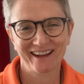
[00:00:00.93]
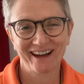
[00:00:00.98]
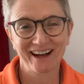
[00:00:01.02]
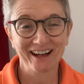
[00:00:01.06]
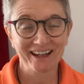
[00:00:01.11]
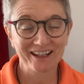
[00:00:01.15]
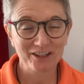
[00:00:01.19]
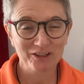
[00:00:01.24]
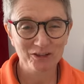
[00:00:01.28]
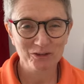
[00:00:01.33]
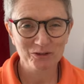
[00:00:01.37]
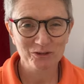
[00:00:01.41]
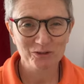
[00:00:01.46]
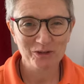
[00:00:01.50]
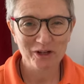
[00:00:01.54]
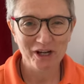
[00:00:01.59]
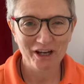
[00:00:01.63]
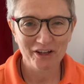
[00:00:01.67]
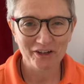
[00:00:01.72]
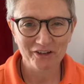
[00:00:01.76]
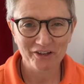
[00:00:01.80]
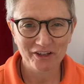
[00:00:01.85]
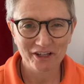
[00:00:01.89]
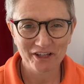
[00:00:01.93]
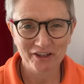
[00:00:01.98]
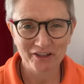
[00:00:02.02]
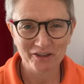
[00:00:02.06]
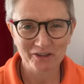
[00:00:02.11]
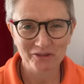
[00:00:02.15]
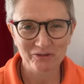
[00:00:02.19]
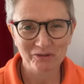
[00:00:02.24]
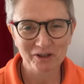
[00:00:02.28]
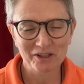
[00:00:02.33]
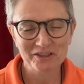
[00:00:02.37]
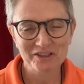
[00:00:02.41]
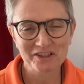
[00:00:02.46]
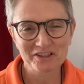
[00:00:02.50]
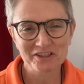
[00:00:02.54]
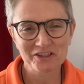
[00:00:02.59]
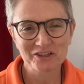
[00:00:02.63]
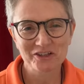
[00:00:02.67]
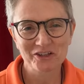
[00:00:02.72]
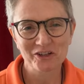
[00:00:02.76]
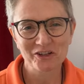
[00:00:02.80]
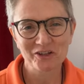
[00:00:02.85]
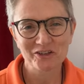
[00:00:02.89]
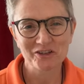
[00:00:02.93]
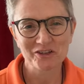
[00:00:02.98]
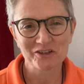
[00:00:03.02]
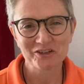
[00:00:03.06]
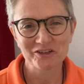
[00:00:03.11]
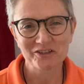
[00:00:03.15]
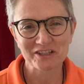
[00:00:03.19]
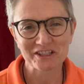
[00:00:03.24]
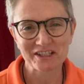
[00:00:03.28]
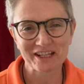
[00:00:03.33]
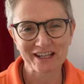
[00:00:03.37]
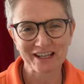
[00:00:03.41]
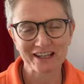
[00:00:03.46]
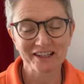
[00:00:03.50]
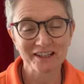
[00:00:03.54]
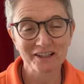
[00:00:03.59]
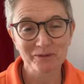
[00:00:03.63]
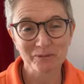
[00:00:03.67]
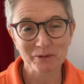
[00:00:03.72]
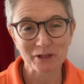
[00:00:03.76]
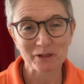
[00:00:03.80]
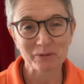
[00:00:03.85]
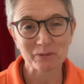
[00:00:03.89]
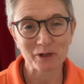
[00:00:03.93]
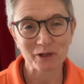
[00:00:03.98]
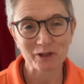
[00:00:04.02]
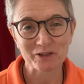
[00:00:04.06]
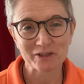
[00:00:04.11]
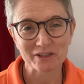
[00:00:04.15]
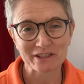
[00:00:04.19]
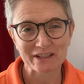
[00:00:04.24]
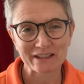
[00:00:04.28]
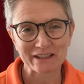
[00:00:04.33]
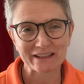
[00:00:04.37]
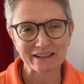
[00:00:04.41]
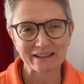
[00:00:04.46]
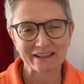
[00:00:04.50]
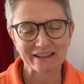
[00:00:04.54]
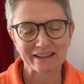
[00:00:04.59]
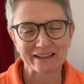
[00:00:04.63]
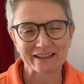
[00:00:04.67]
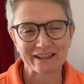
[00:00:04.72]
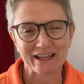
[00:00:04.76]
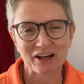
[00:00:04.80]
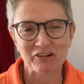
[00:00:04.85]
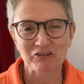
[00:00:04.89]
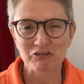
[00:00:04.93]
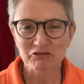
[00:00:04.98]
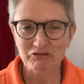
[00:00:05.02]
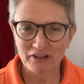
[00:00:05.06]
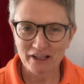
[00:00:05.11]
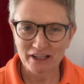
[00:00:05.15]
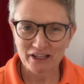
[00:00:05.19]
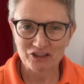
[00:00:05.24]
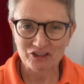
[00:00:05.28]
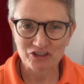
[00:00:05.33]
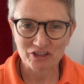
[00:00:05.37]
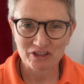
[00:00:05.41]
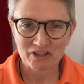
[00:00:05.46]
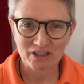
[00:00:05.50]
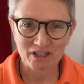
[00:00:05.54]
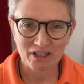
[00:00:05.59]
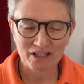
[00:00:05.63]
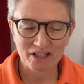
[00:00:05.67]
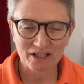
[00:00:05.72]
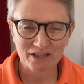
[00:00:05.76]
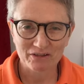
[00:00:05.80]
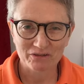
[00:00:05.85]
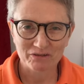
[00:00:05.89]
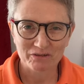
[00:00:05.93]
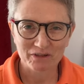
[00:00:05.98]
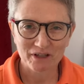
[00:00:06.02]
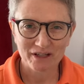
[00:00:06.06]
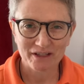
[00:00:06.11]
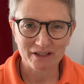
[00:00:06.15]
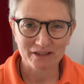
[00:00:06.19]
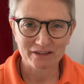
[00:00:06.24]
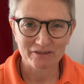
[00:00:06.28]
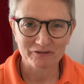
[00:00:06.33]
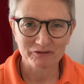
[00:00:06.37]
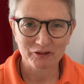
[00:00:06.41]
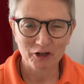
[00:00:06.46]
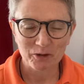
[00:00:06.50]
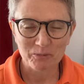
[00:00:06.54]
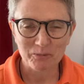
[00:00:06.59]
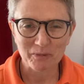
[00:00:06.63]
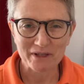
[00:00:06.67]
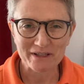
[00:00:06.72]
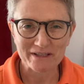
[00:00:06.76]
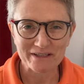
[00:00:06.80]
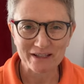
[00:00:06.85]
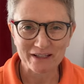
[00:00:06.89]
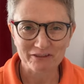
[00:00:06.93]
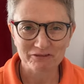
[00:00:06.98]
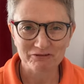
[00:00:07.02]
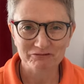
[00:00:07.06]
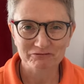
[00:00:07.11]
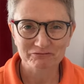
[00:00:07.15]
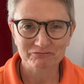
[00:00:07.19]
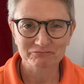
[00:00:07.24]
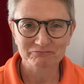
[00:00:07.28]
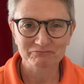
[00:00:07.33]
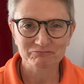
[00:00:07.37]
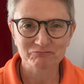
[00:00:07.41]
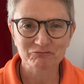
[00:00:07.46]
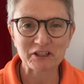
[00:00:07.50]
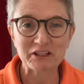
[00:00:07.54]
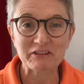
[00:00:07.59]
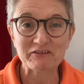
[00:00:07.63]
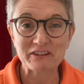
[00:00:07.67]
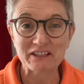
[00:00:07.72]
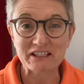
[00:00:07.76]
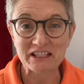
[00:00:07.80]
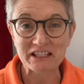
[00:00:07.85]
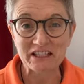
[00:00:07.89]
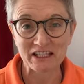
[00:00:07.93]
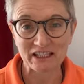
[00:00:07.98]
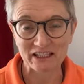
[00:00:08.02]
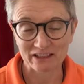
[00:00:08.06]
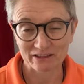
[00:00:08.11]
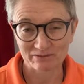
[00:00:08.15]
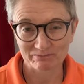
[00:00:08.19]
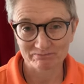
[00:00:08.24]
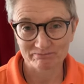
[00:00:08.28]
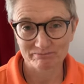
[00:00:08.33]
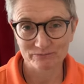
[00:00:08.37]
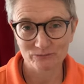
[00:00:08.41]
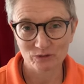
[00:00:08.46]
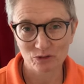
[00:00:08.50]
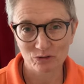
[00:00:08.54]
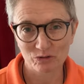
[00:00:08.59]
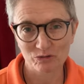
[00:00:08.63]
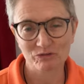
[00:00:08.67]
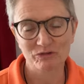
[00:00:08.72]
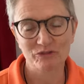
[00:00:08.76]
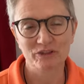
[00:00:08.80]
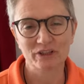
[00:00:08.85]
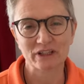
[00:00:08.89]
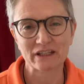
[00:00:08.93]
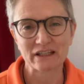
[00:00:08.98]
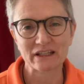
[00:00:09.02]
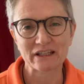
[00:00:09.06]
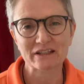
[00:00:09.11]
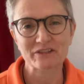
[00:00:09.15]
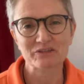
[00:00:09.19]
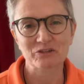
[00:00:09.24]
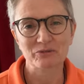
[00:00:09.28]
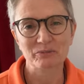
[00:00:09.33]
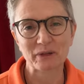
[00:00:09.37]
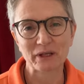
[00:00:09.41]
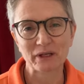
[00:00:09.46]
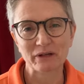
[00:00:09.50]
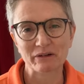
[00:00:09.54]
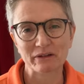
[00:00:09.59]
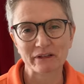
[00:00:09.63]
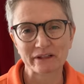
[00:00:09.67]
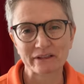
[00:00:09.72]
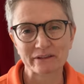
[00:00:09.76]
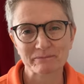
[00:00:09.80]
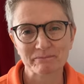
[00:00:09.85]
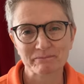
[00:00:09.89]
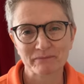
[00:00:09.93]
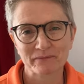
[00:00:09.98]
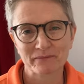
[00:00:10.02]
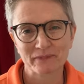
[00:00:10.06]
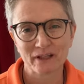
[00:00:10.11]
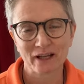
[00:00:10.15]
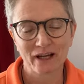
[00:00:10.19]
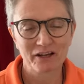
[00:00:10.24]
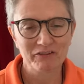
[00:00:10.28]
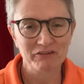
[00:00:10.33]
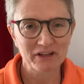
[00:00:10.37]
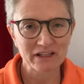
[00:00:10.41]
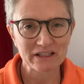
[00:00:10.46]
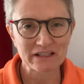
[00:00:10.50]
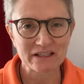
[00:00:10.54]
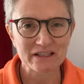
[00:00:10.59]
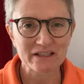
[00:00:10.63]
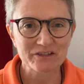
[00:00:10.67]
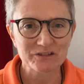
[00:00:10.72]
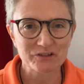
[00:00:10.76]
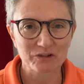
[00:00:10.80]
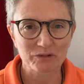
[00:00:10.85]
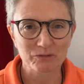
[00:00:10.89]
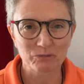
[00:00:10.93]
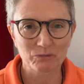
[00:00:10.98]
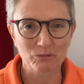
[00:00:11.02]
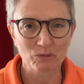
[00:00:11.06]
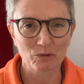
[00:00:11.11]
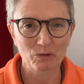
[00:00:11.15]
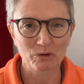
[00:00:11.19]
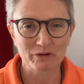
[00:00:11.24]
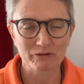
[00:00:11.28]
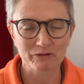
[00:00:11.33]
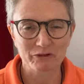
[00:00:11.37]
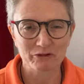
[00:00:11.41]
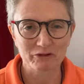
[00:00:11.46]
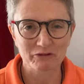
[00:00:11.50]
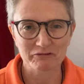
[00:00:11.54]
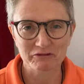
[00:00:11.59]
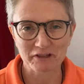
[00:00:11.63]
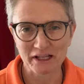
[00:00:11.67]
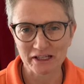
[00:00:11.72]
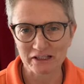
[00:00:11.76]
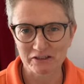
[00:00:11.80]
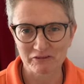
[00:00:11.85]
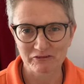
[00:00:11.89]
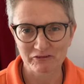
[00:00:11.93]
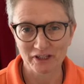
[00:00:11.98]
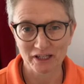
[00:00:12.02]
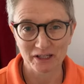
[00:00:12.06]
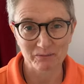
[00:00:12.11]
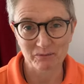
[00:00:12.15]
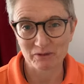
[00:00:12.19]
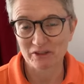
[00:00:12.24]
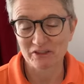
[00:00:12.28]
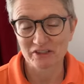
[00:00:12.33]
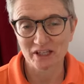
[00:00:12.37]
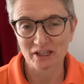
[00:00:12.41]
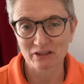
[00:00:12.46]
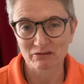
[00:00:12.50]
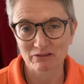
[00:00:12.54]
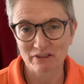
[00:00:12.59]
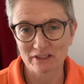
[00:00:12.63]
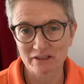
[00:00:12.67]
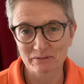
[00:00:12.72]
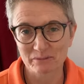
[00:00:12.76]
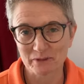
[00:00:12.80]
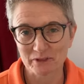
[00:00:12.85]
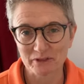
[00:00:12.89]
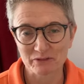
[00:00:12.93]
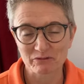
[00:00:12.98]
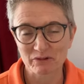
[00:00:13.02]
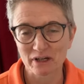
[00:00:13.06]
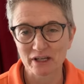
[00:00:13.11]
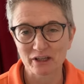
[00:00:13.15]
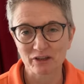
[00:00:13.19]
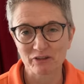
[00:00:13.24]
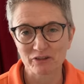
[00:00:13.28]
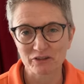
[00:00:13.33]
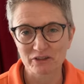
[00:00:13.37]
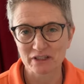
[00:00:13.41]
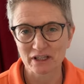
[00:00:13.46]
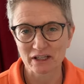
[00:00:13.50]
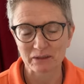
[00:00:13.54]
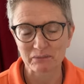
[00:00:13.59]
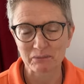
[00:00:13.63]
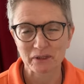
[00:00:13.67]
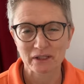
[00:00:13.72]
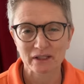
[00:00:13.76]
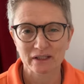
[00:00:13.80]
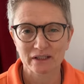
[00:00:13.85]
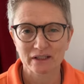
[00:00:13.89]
Hi, Neil O'Connor here, wanting to talk to you today a little bit about a reflection that I find myself revisiting over the Easter period. I find Easter more of a reflective time than, say, Christmas or any other time.